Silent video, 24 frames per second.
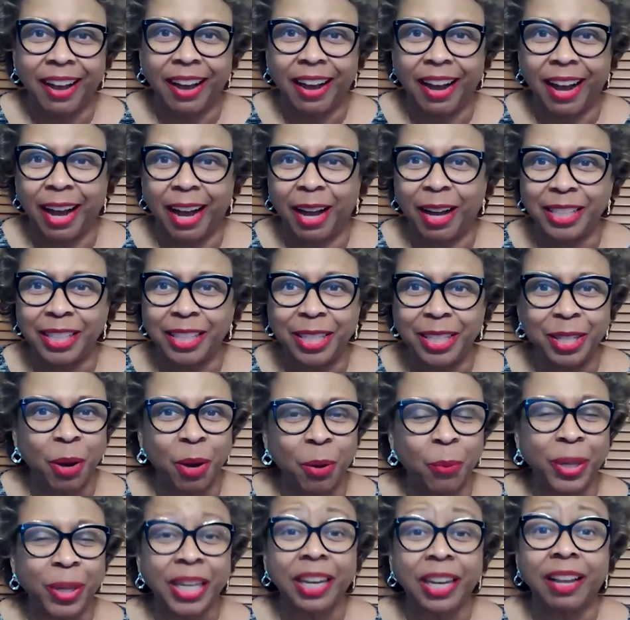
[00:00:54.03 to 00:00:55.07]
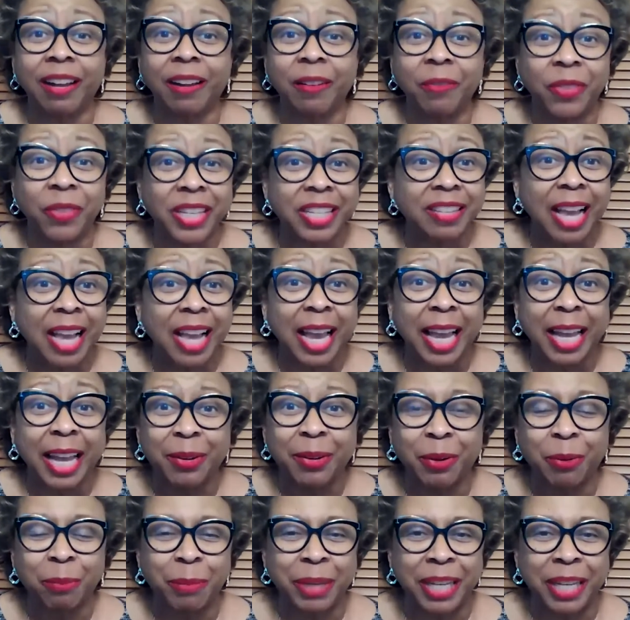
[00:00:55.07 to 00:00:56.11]
We love this
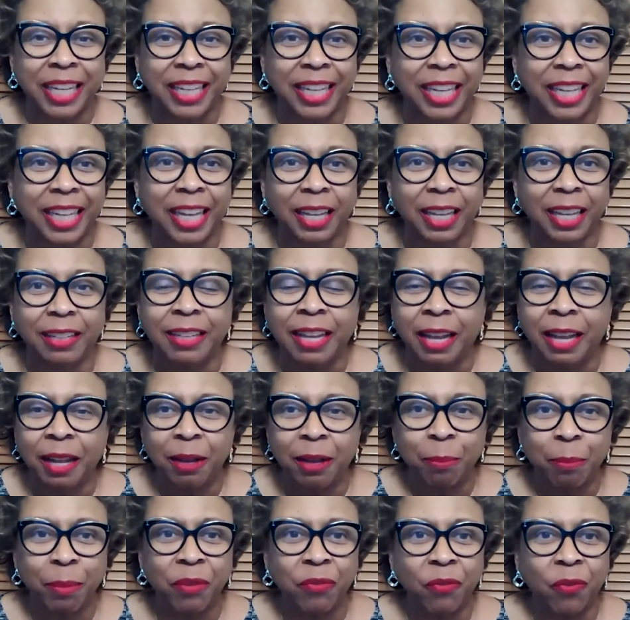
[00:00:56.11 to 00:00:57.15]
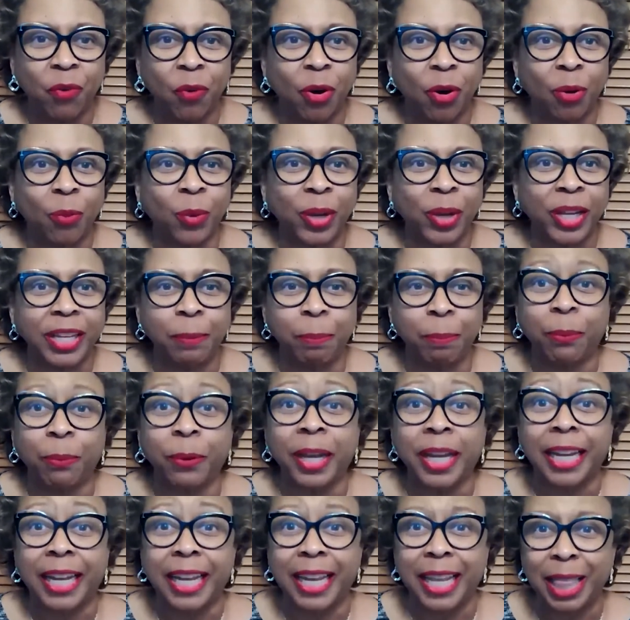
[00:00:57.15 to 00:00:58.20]
annual meeting. And before we
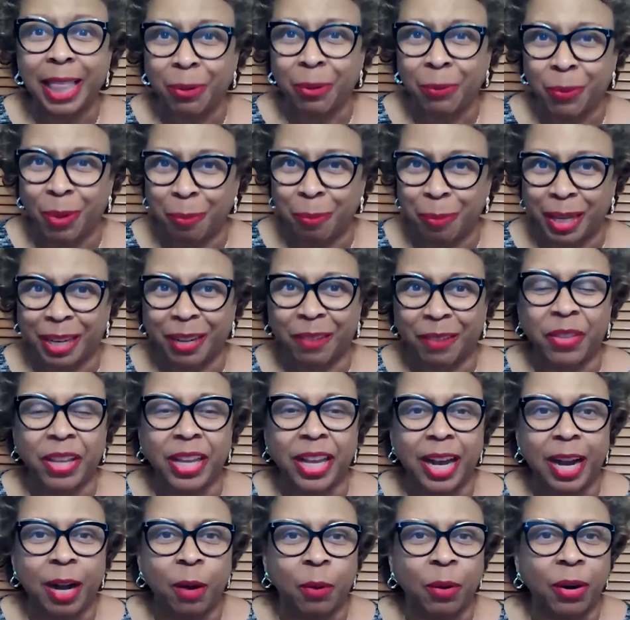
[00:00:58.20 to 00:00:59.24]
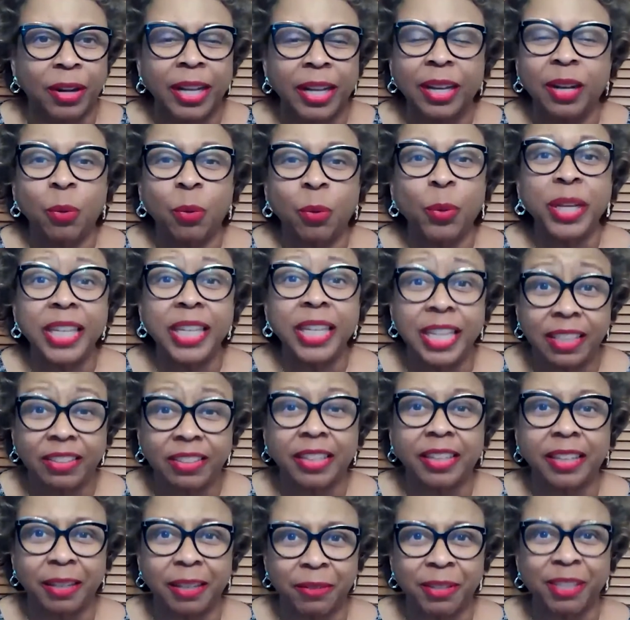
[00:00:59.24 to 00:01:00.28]
bring in the woman of the hour, we need to
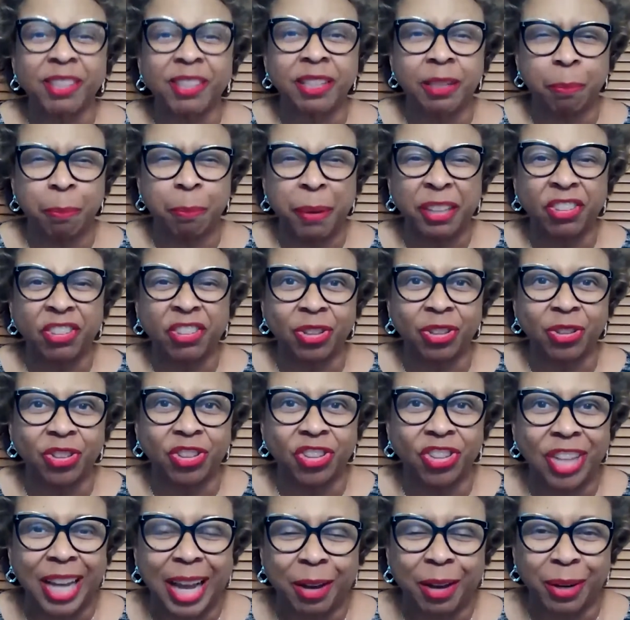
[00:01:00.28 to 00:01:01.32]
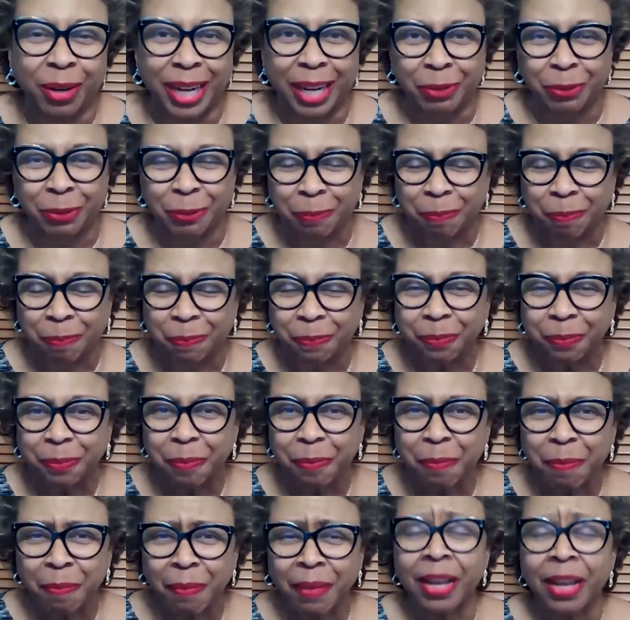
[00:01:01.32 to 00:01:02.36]
give a special shout out
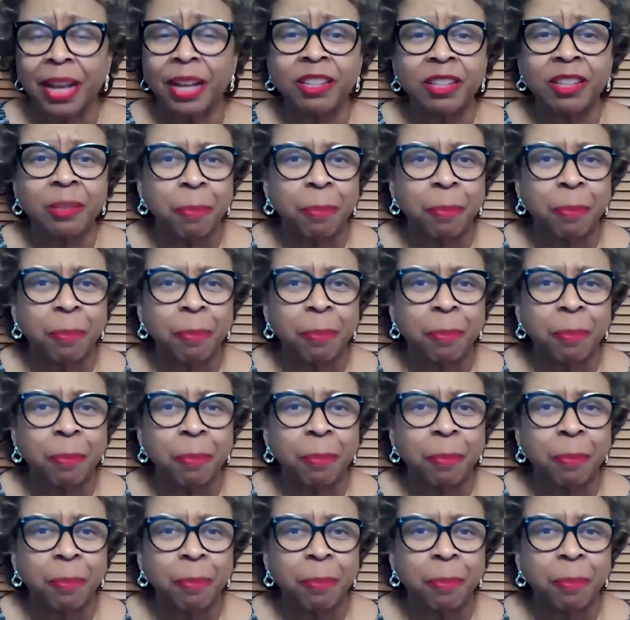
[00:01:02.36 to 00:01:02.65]
for